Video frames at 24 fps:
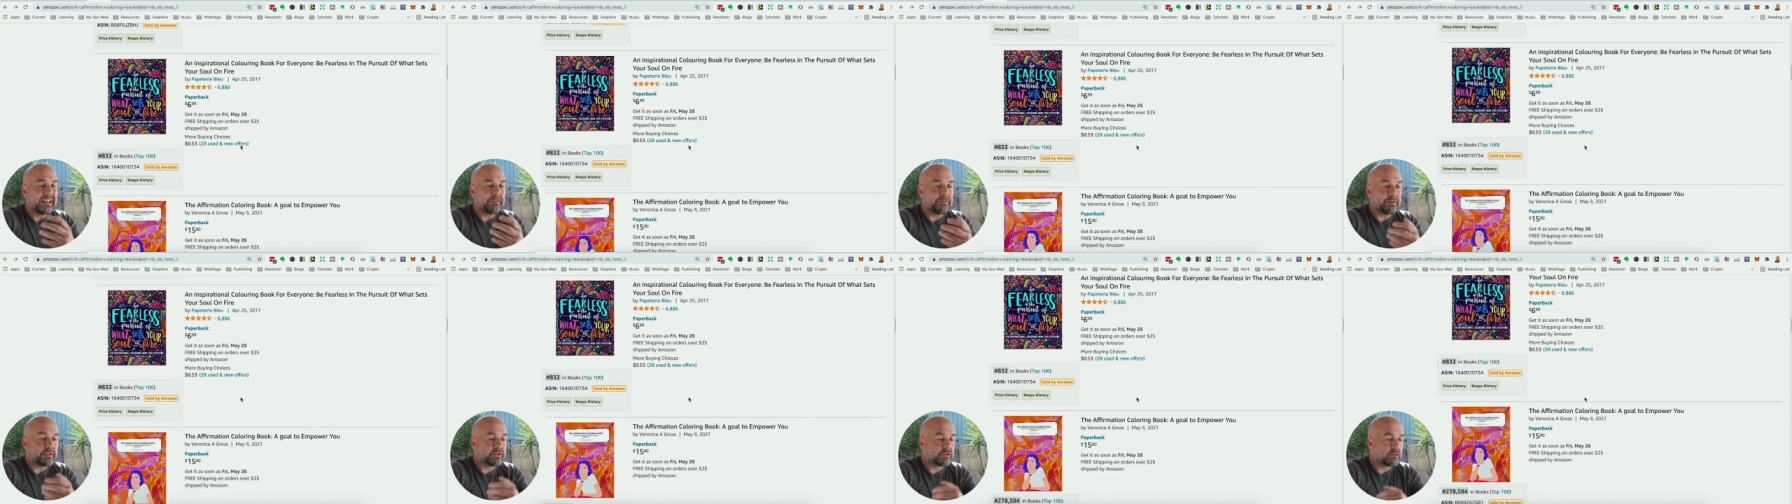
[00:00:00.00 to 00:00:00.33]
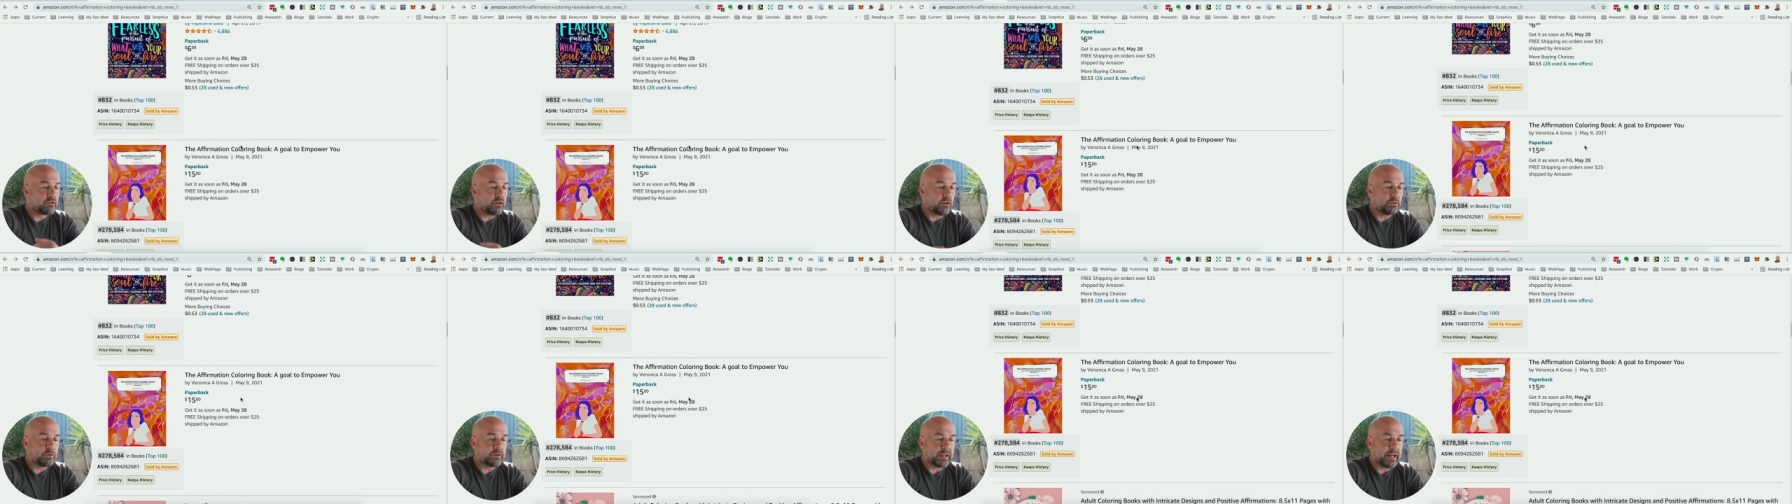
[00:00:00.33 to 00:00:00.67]
And if we
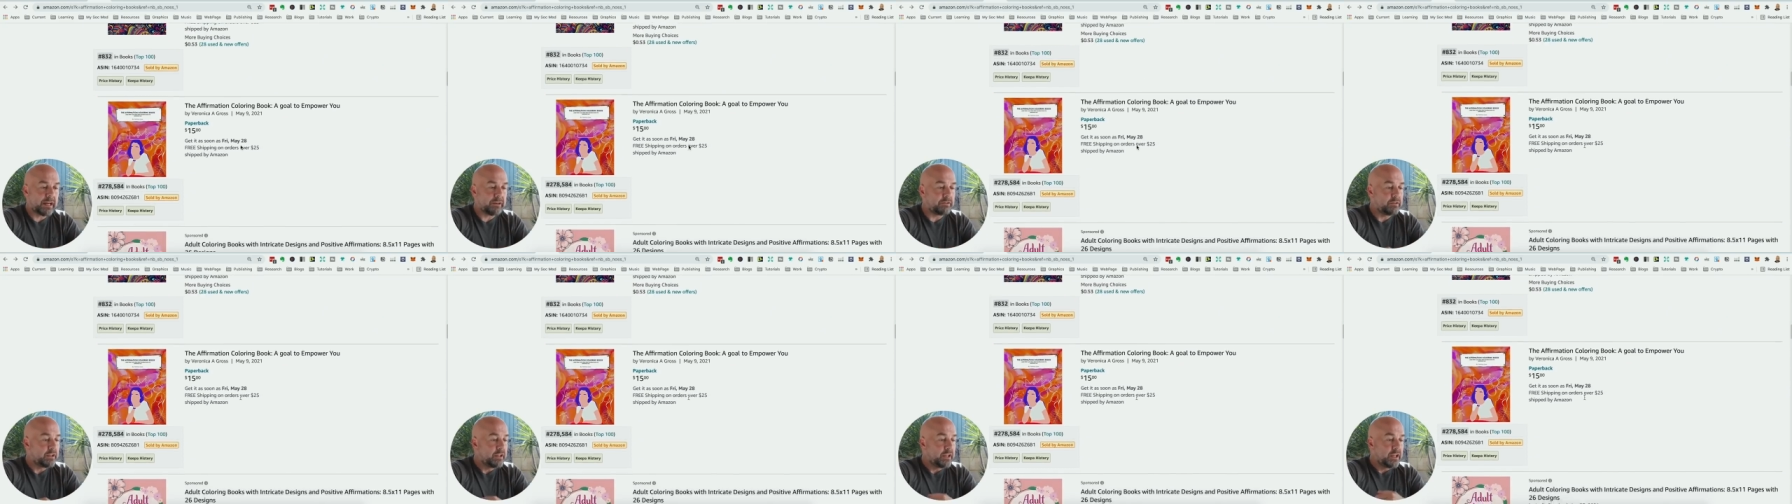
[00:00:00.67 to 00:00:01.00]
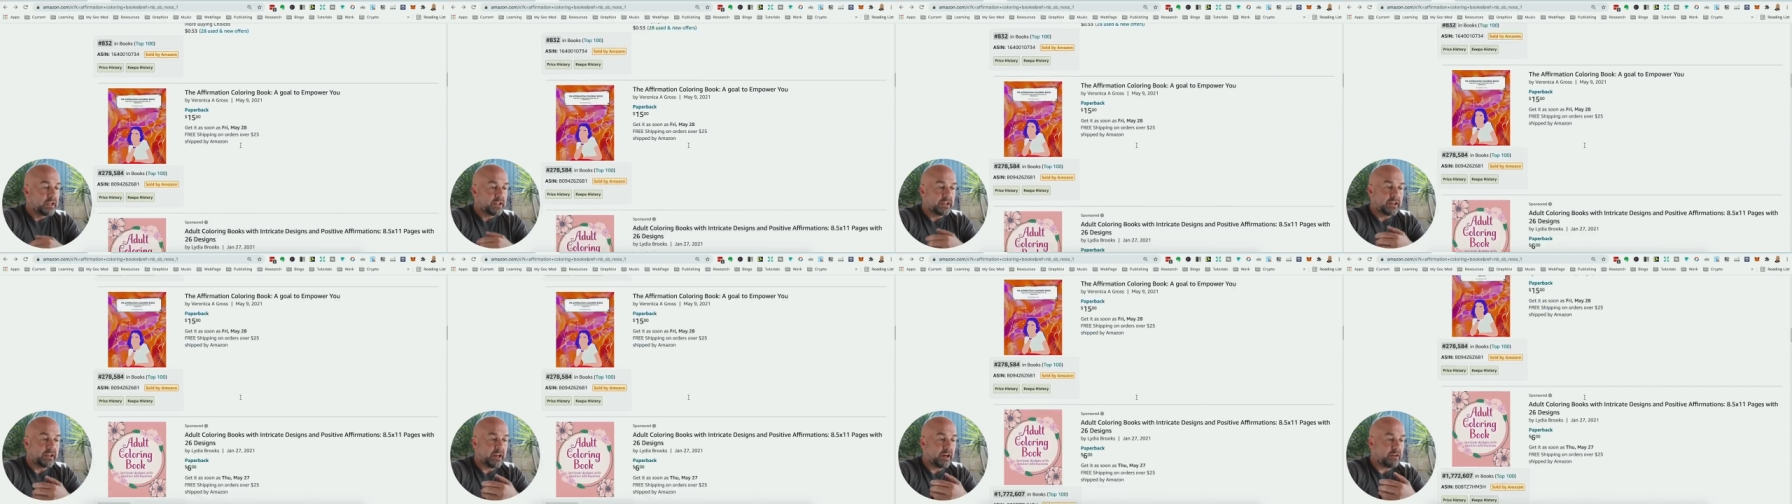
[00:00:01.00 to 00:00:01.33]
scroll down,
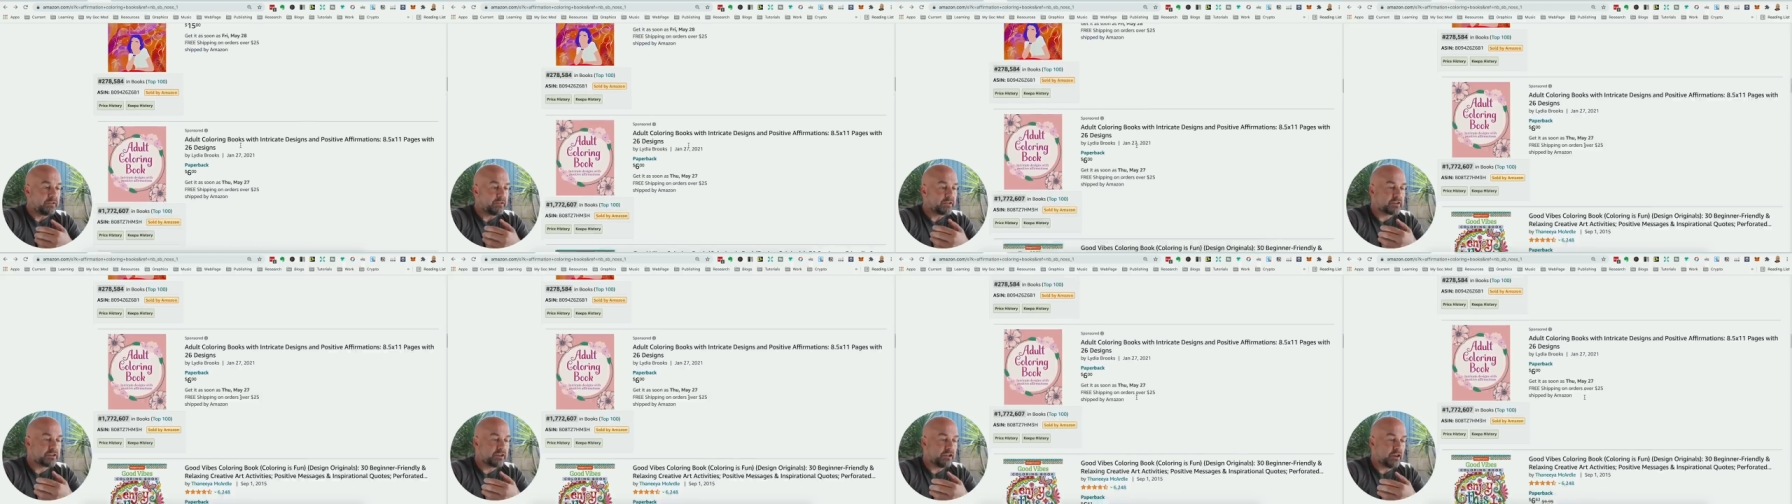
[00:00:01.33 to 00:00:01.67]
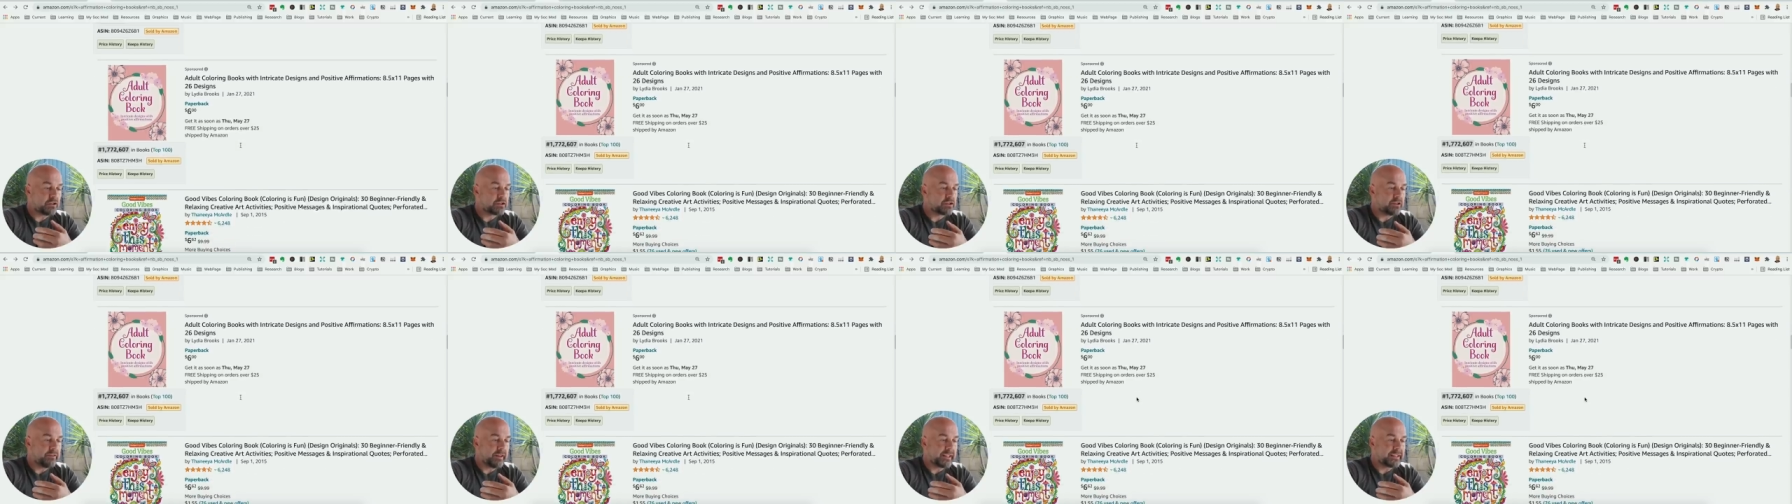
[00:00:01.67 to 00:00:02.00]
you know, there's
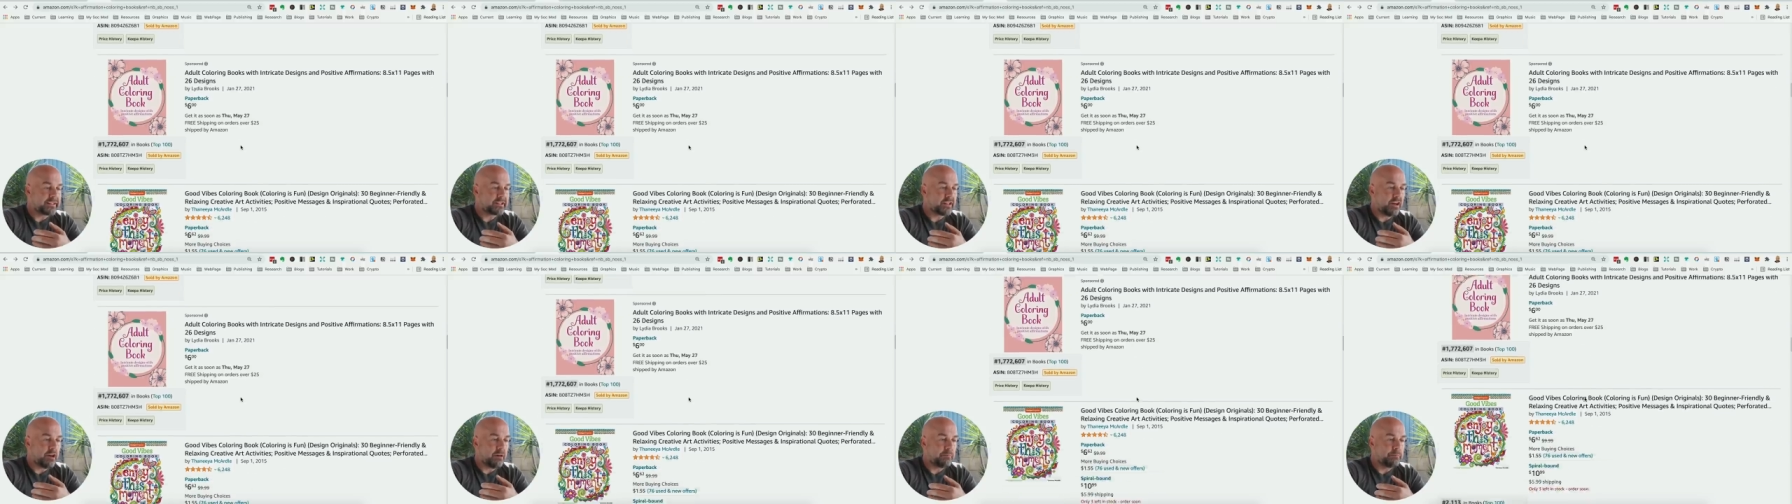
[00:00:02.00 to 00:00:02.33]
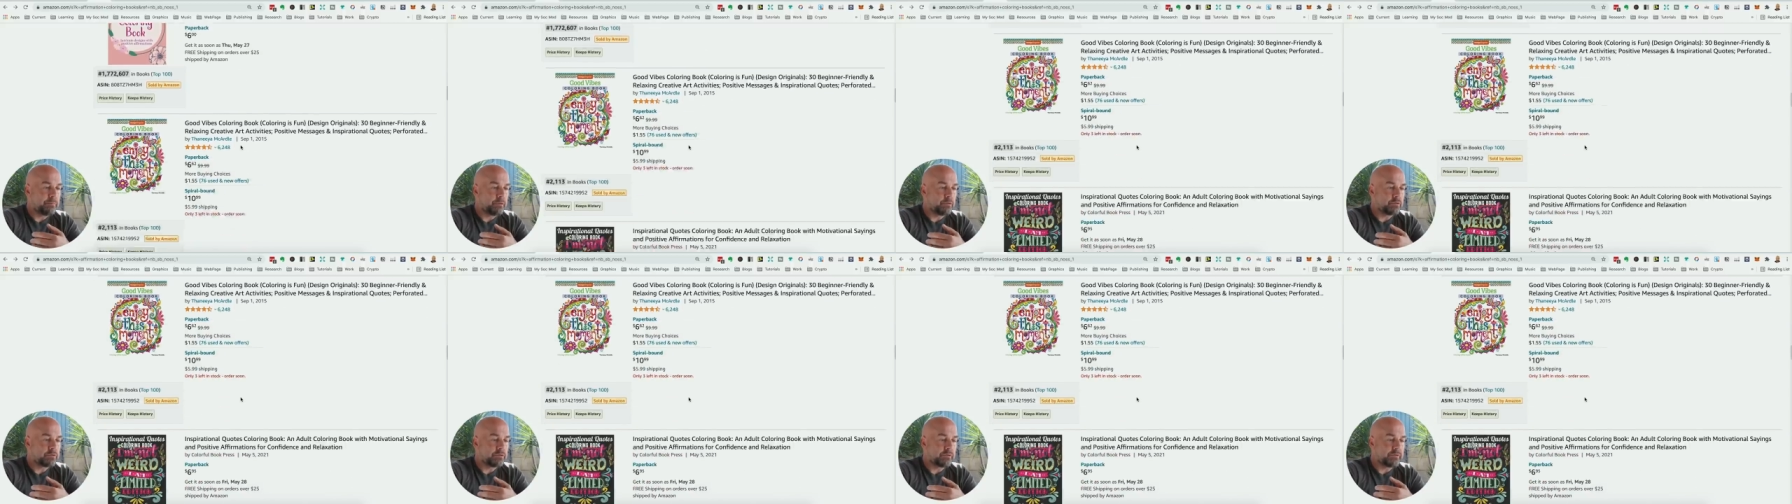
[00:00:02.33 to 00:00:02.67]
lots of
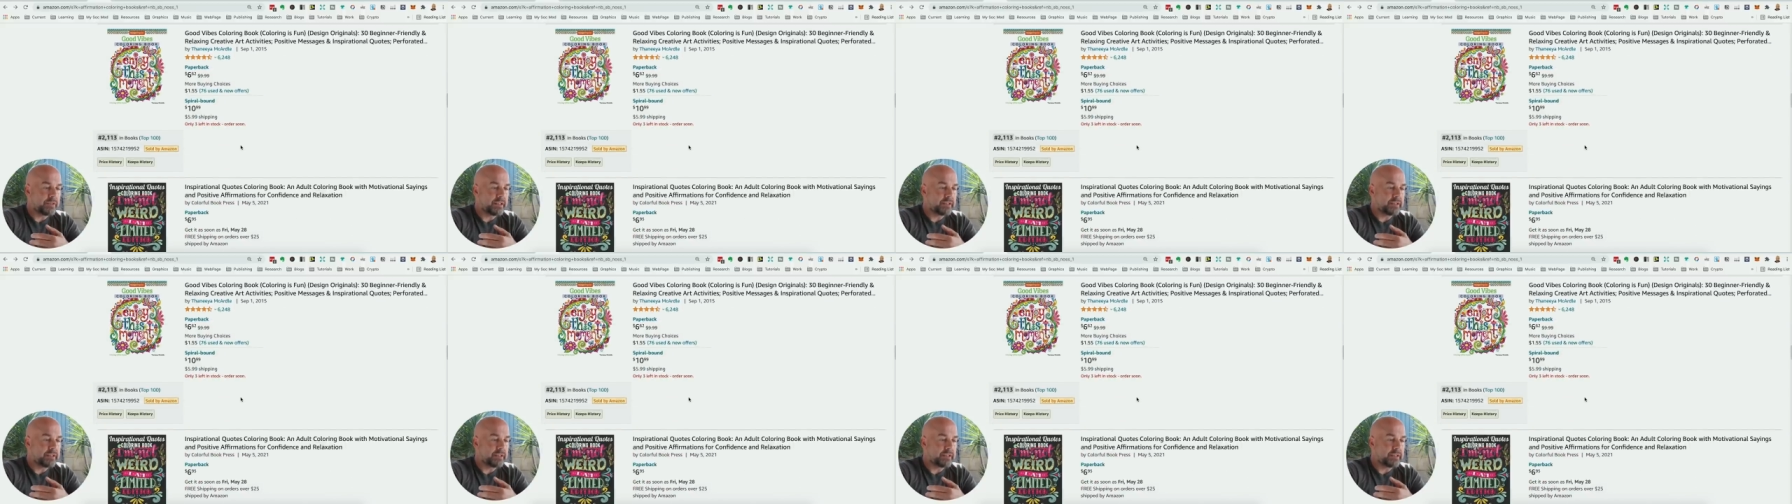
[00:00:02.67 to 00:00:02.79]
examples of